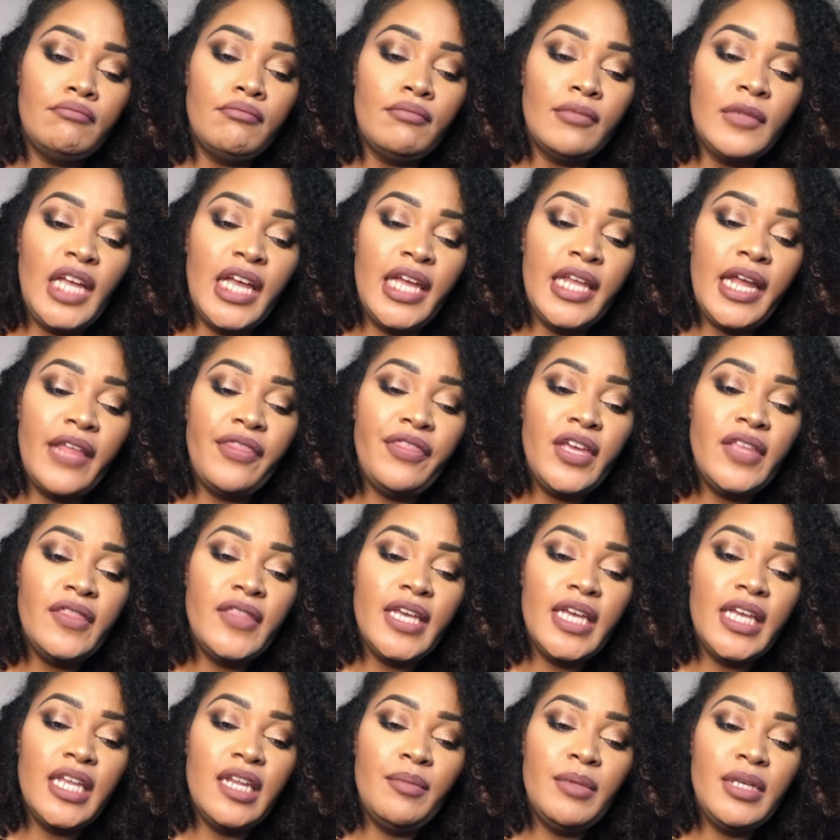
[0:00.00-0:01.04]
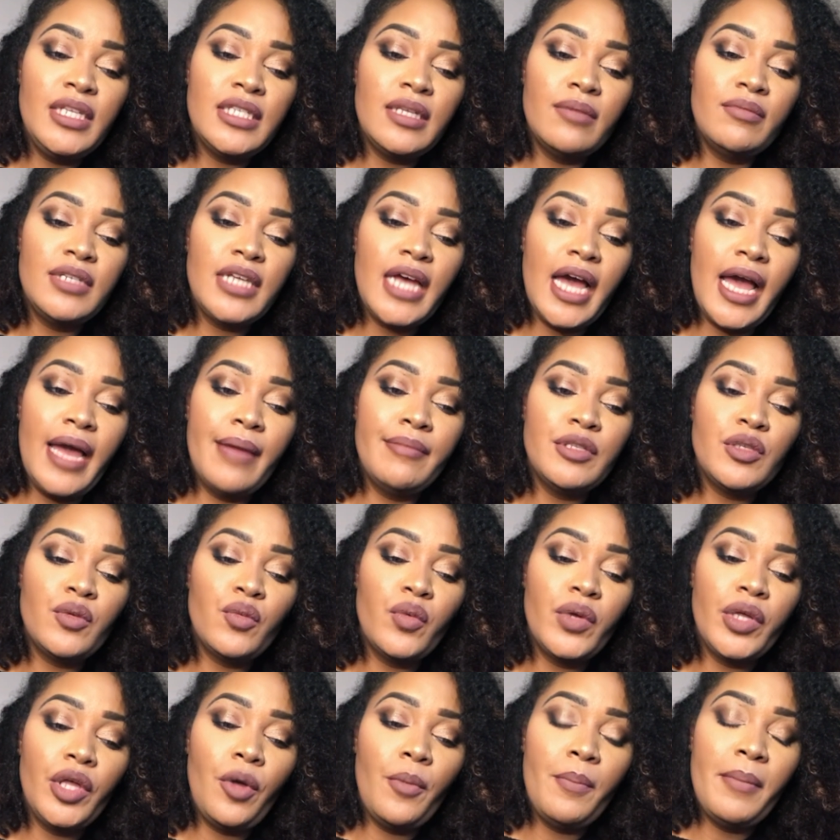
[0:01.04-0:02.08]
And I think the enemy sometimes
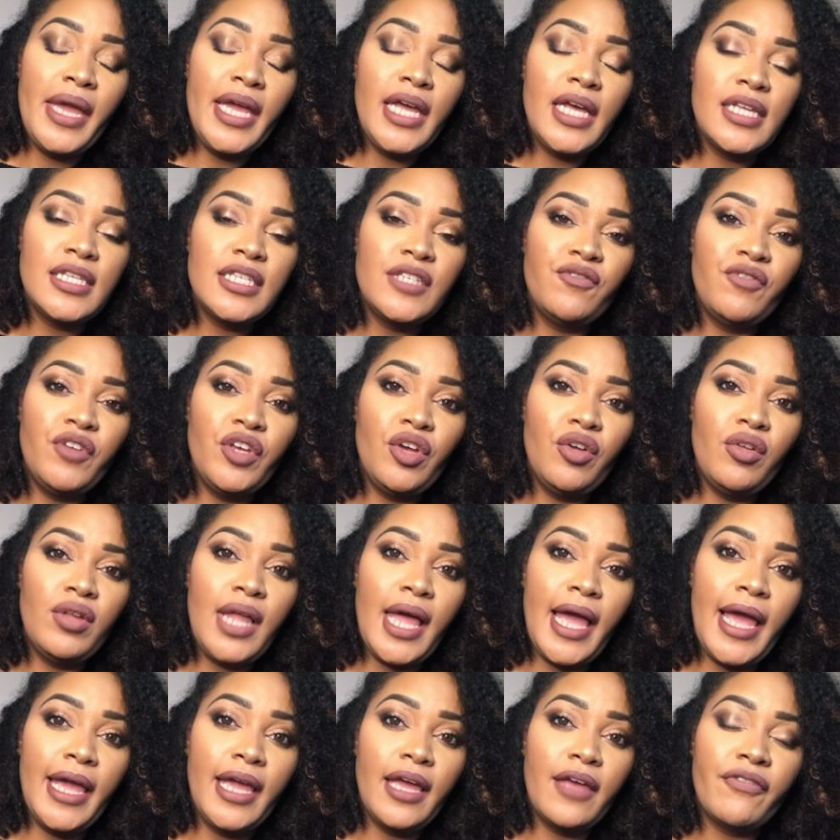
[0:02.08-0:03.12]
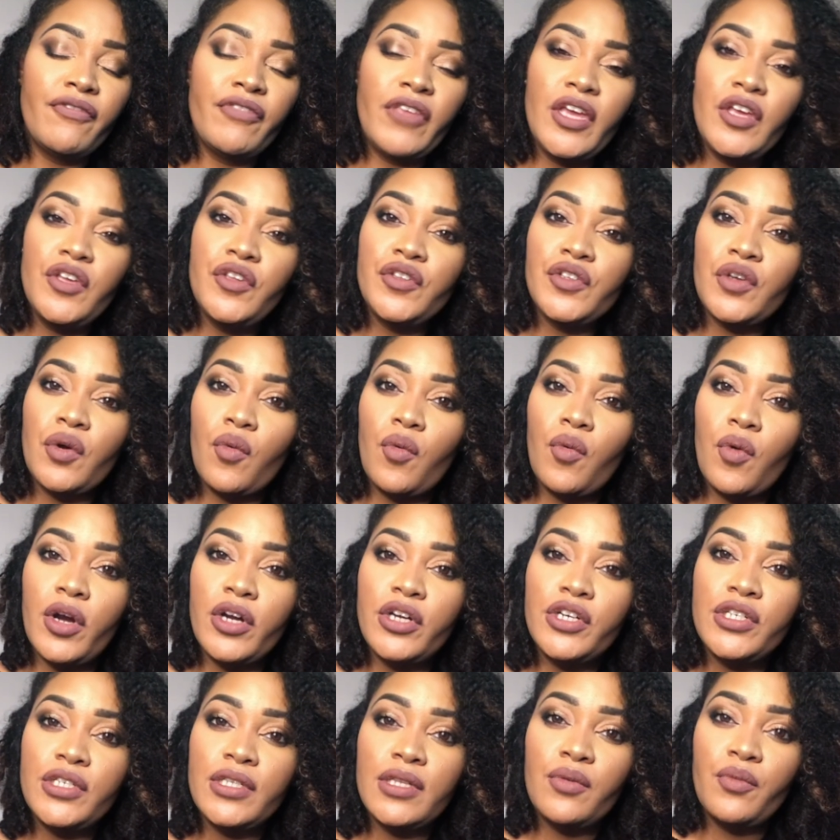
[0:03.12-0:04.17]
will make us feel like things are
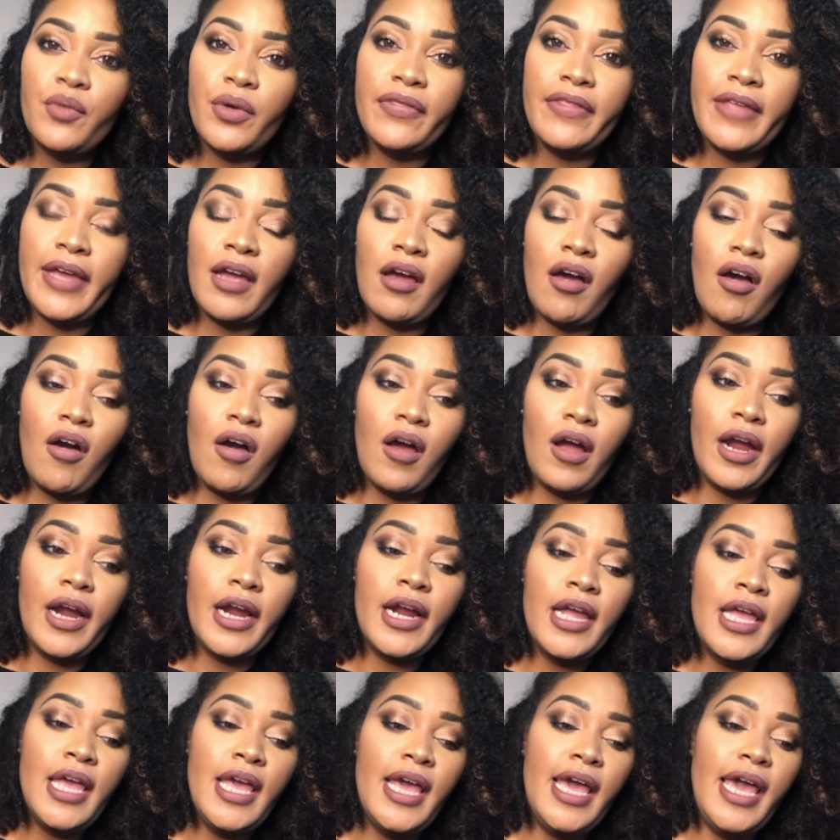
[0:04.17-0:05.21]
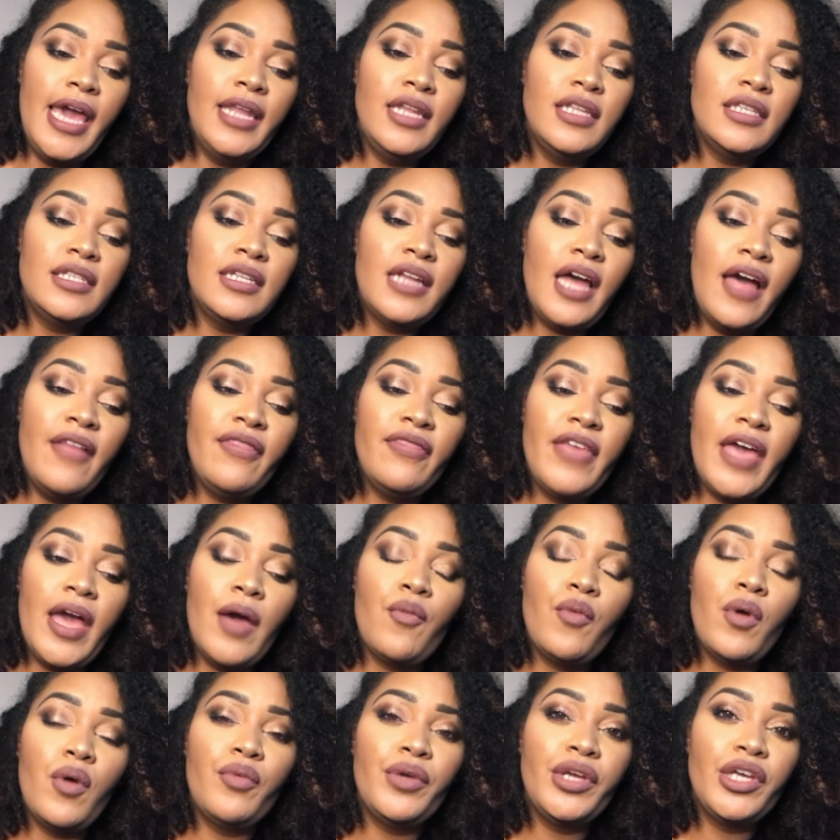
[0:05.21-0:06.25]
worse than what they are. And it's not that
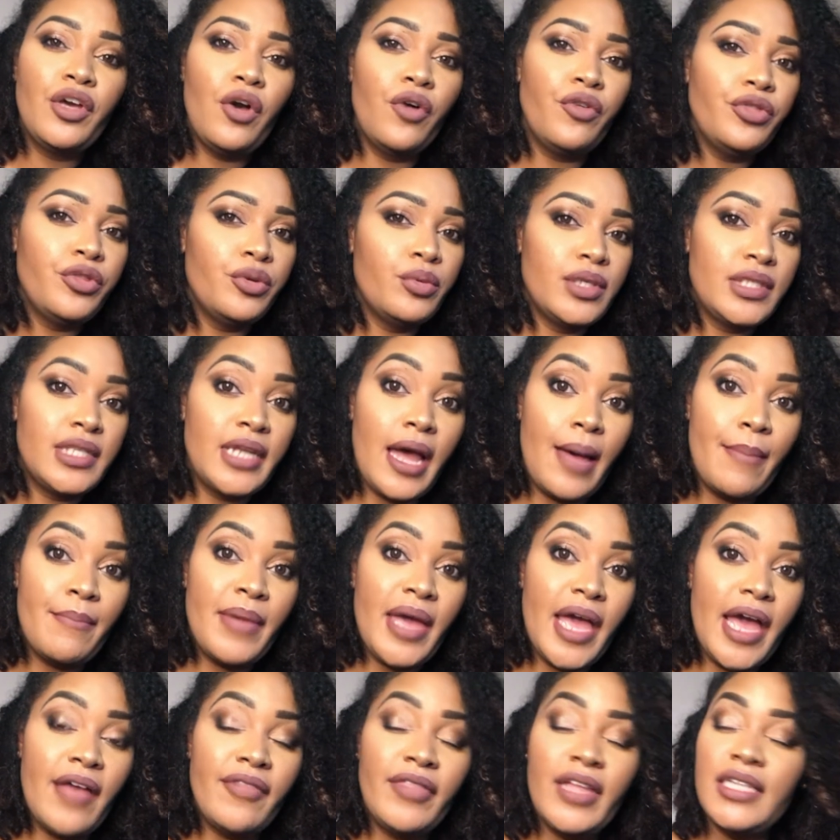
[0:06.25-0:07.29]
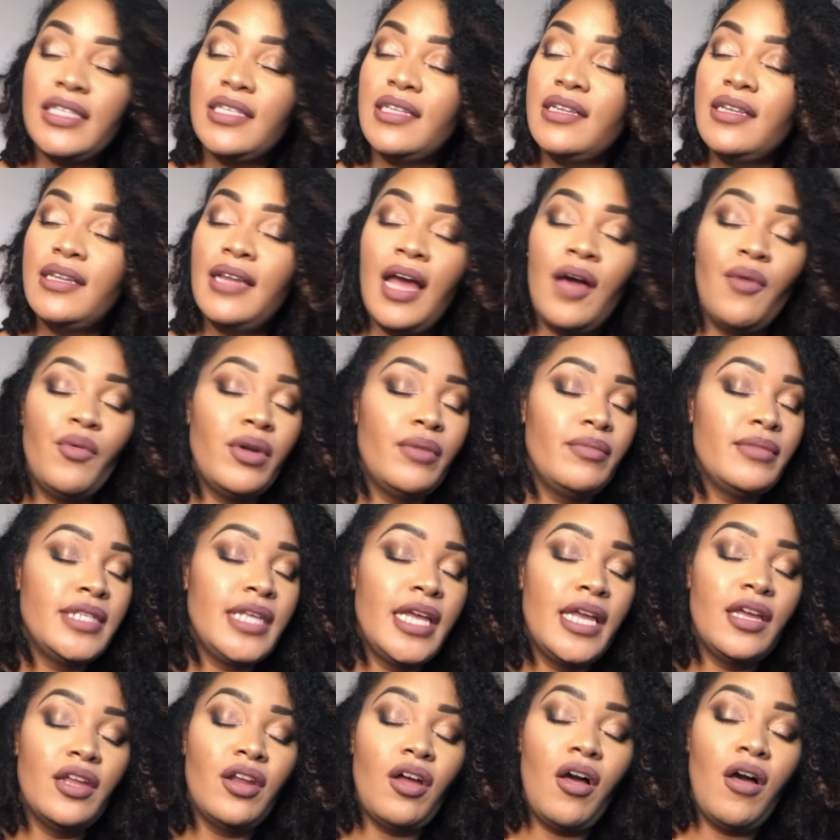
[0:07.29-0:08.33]
what we go through is not bad. That's not what I'm
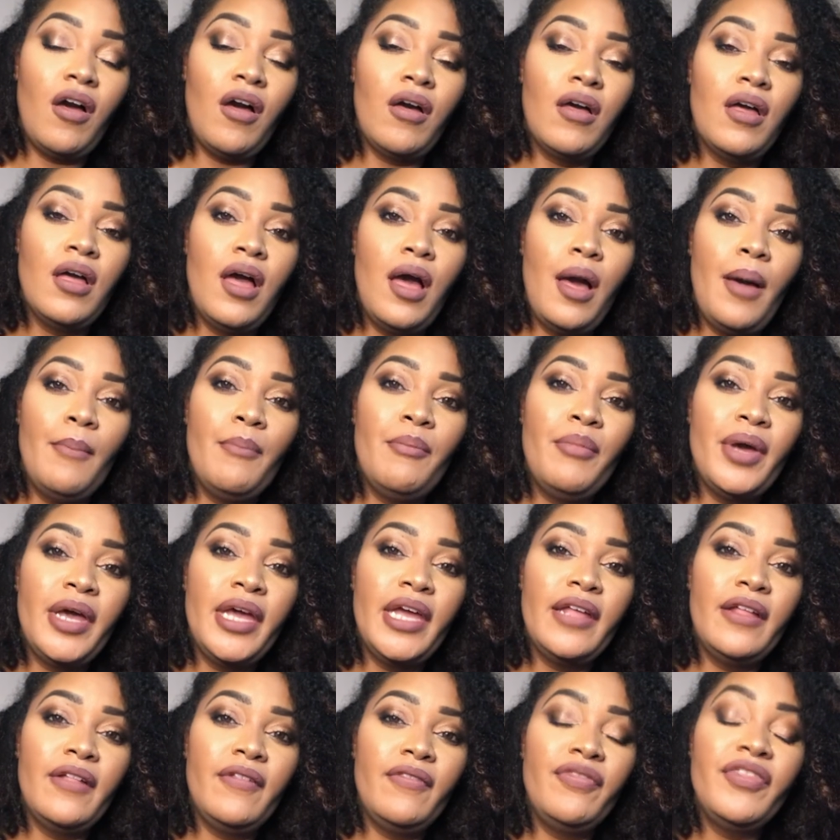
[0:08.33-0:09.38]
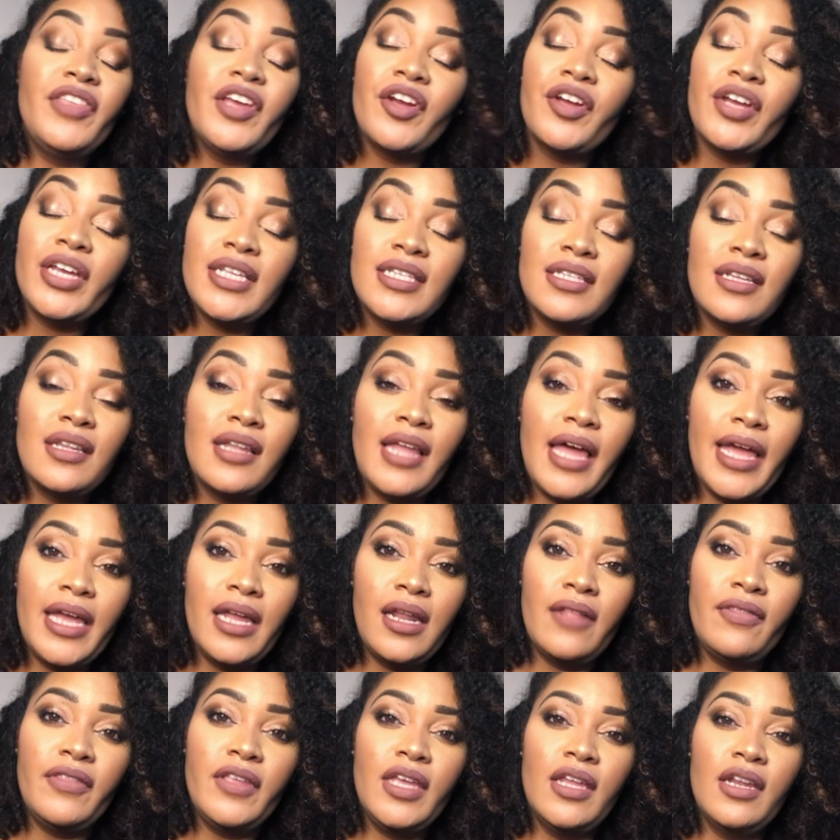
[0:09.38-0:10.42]
saying at all. But there is a light
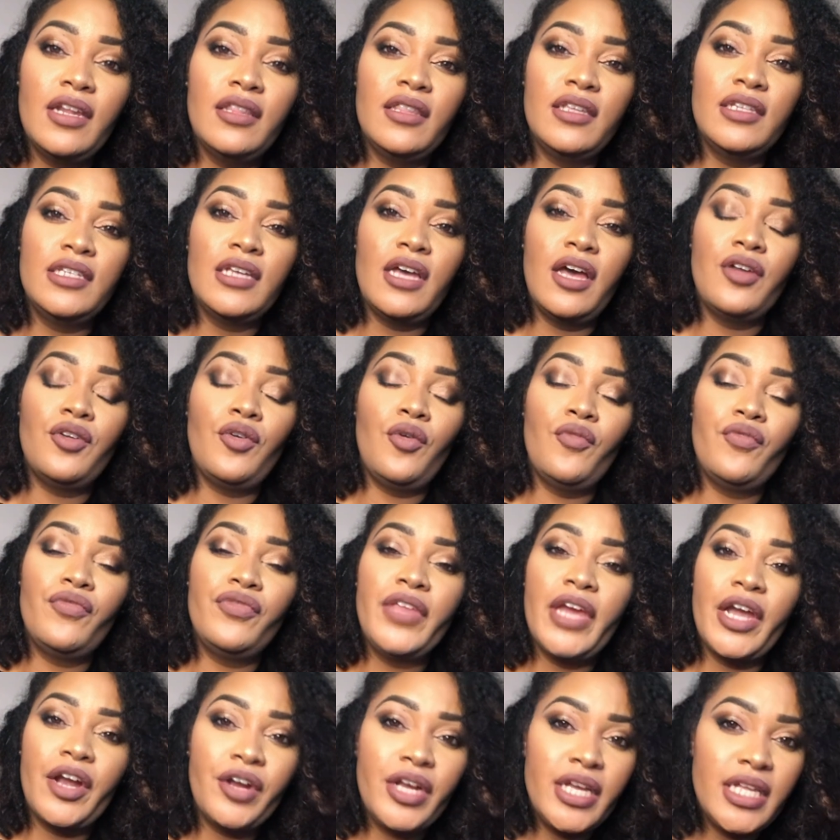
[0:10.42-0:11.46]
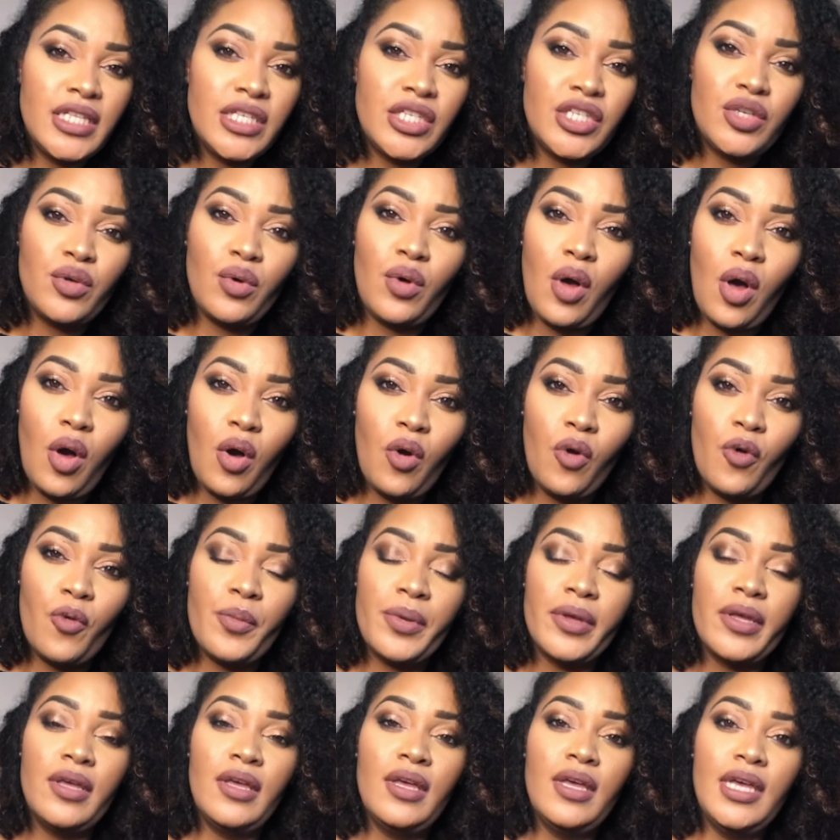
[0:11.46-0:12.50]
at the end of the tunnel. There is still hope
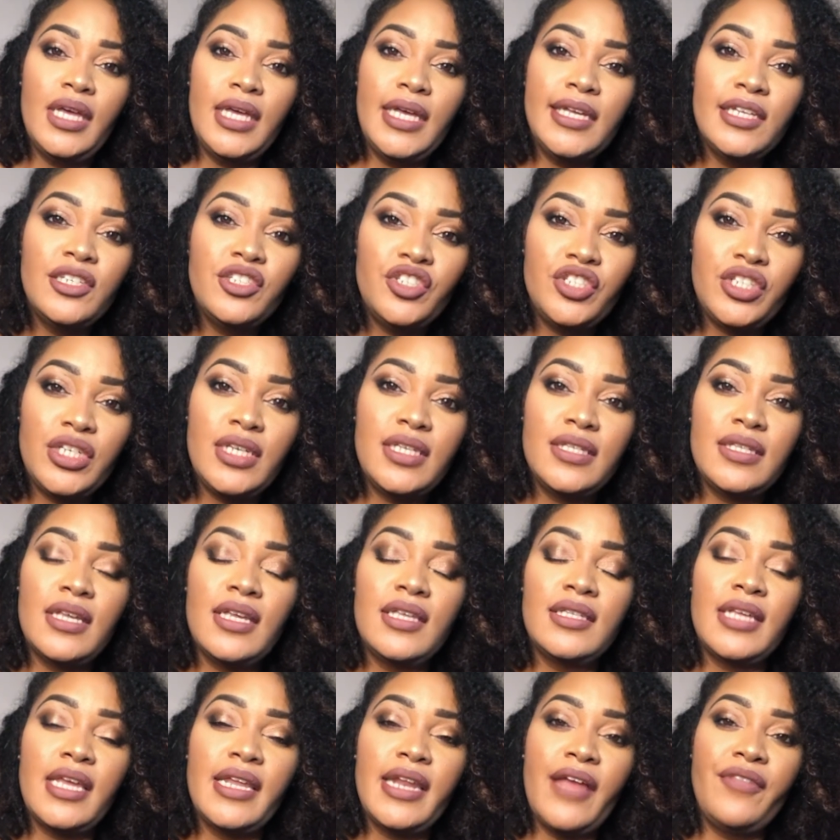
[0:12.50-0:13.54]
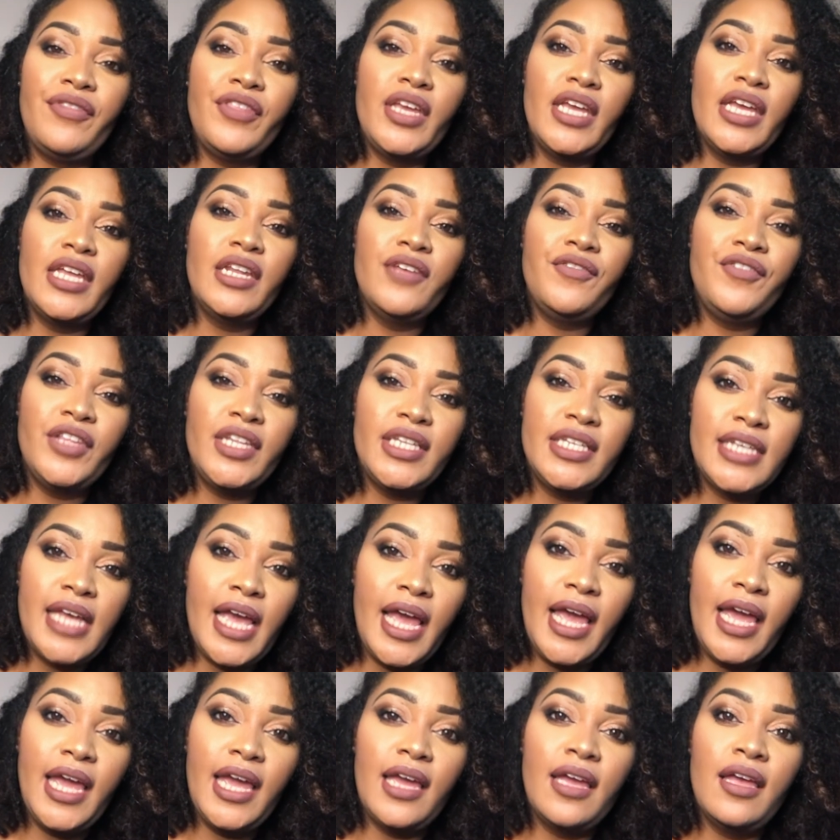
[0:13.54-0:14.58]
in Jesus. And at the end of the
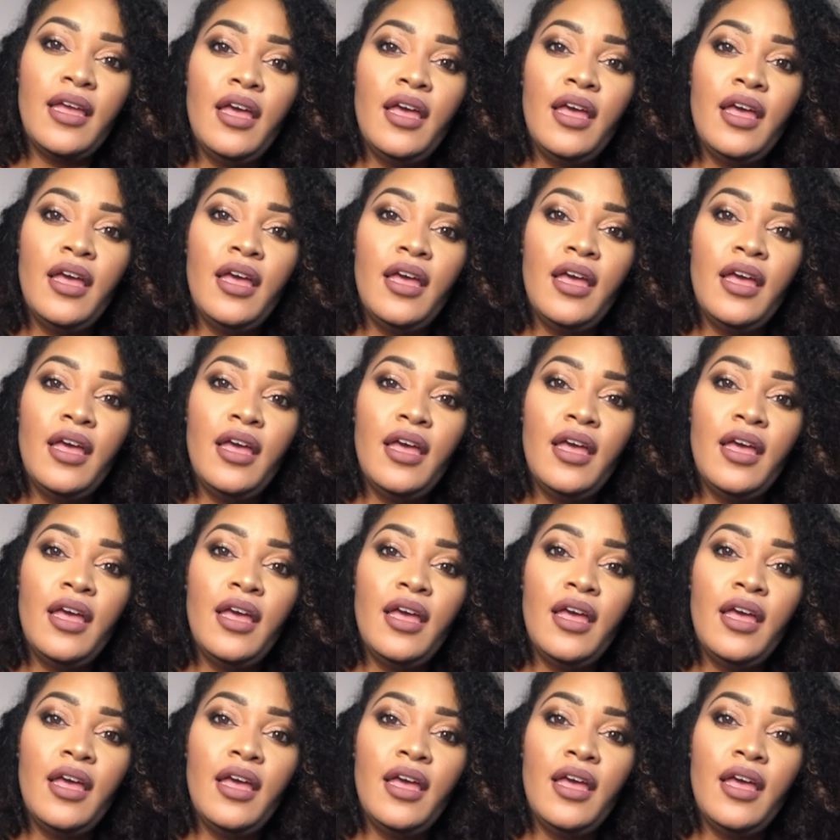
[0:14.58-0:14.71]
day,